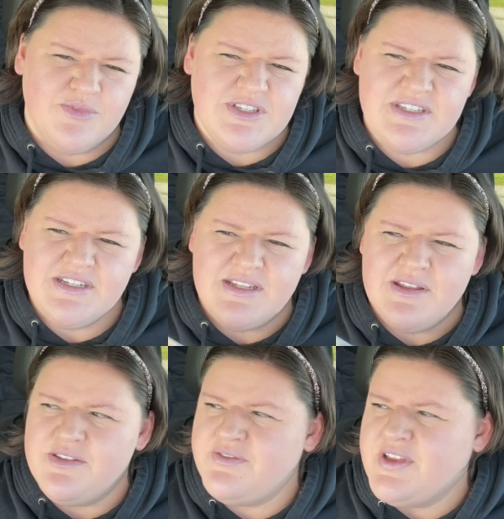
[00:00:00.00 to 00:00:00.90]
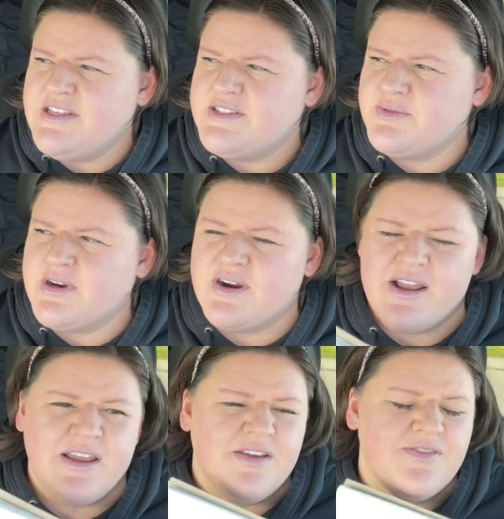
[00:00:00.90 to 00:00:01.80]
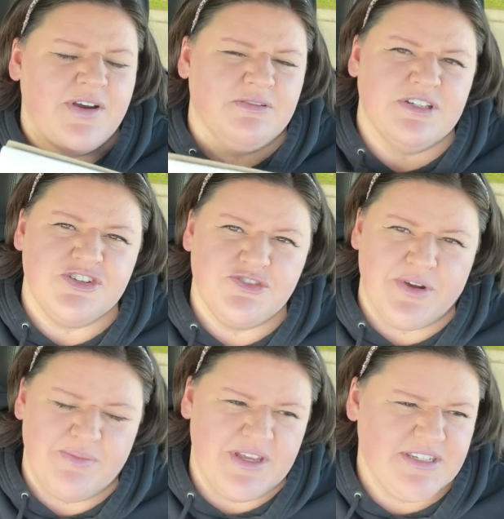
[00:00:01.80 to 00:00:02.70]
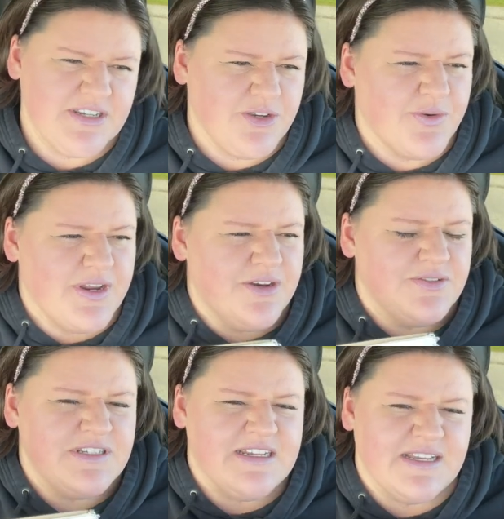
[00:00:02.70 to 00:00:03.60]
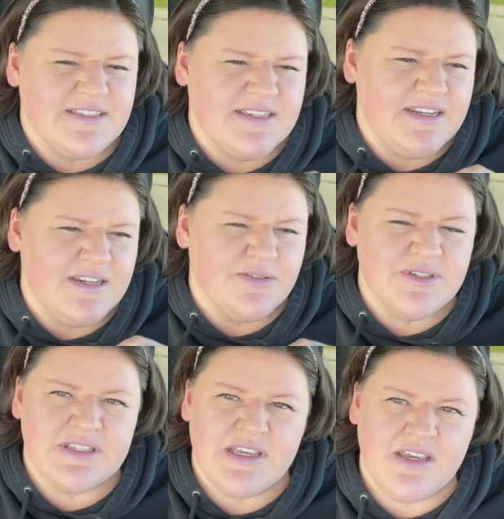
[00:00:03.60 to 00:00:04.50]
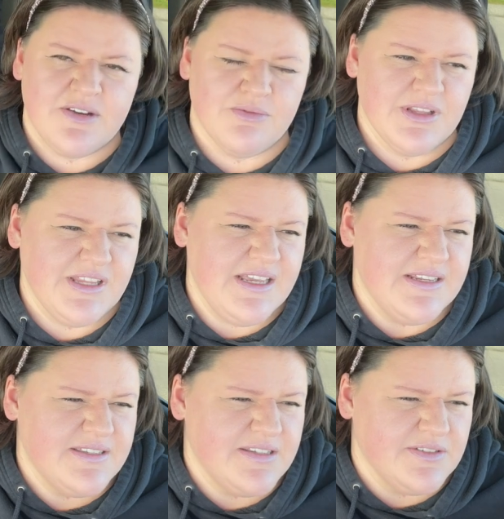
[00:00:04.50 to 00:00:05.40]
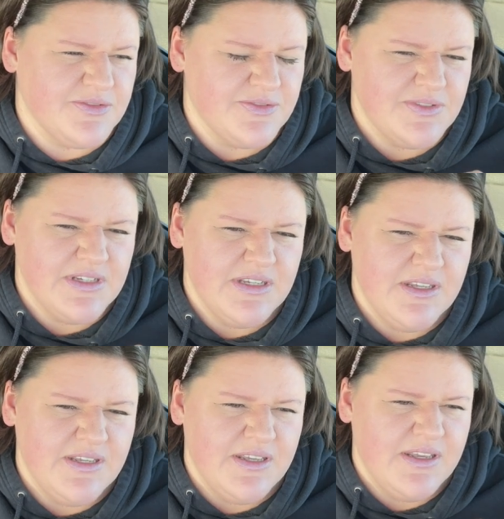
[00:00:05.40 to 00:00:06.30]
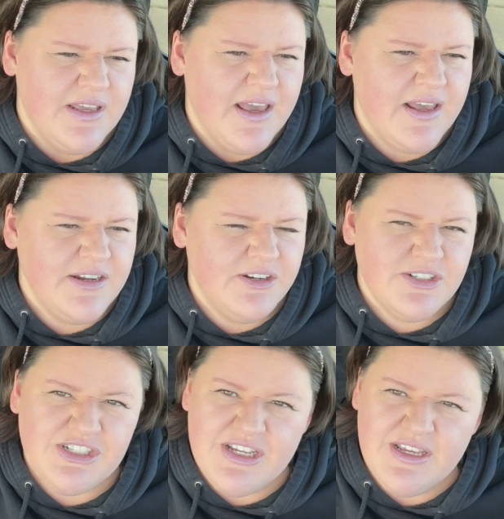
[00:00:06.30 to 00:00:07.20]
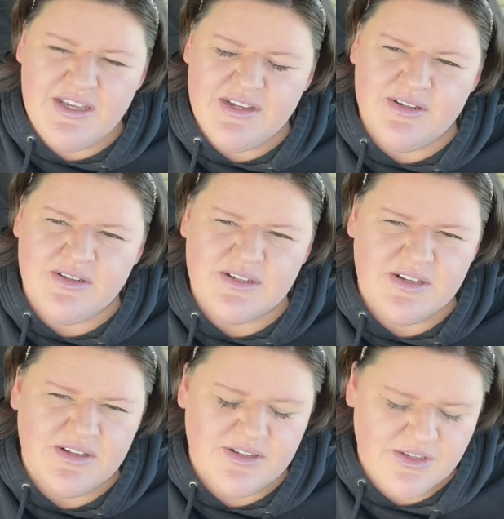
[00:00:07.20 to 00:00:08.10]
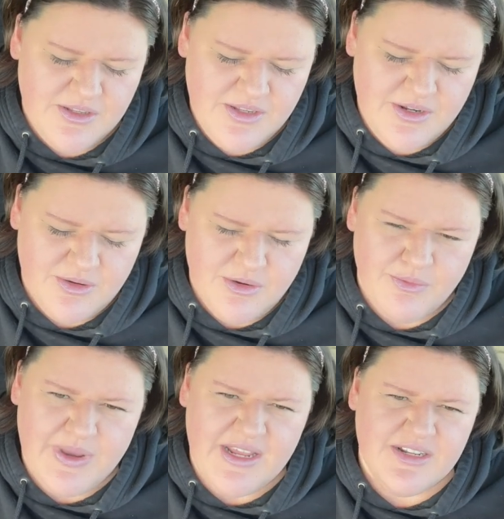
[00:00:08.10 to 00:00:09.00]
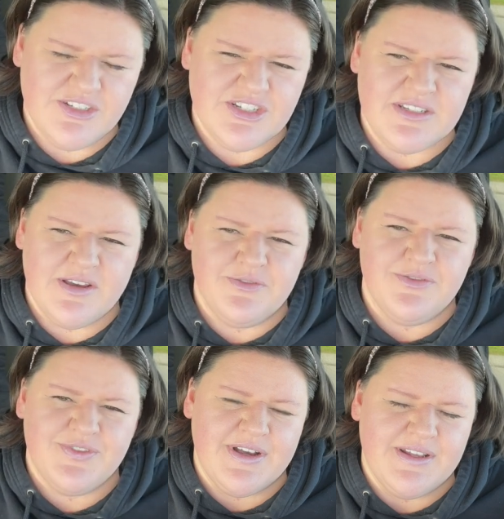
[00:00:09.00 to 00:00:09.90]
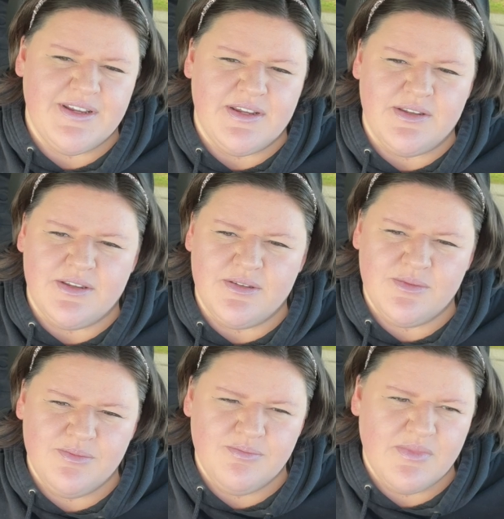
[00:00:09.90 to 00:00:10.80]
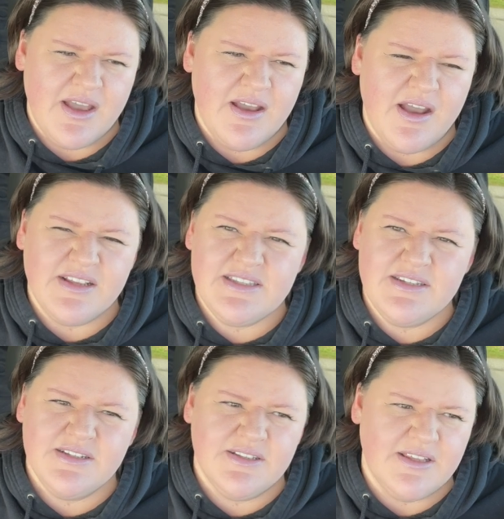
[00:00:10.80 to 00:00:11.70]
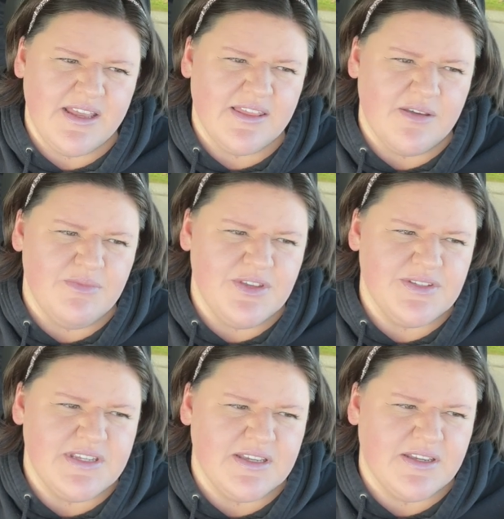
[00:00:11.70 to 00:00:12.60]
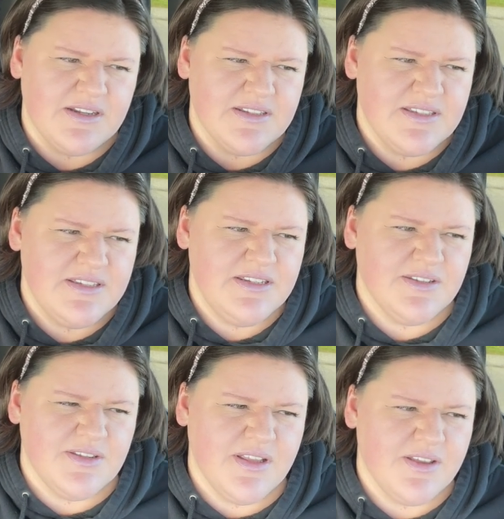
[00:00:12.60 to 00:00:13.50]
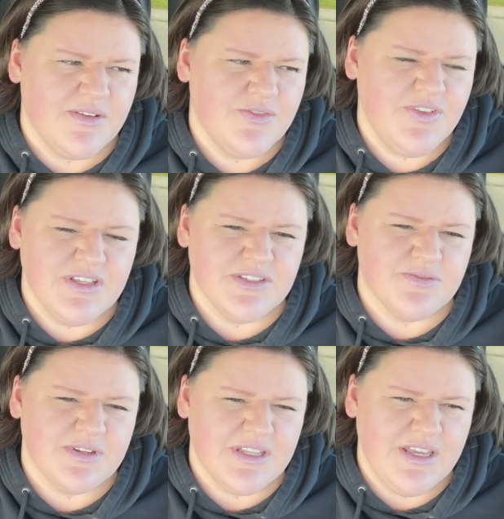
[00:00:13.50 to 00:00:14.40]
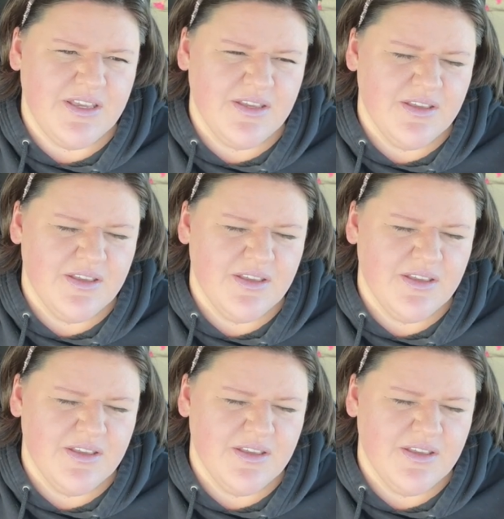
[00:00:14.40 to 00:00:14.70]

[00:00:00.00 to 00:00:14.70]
was still in the phase where I found enjoyment in going out and dancing. It was like a release of energy and, you know, a way to just have fun. And I still like that music and it still like feels really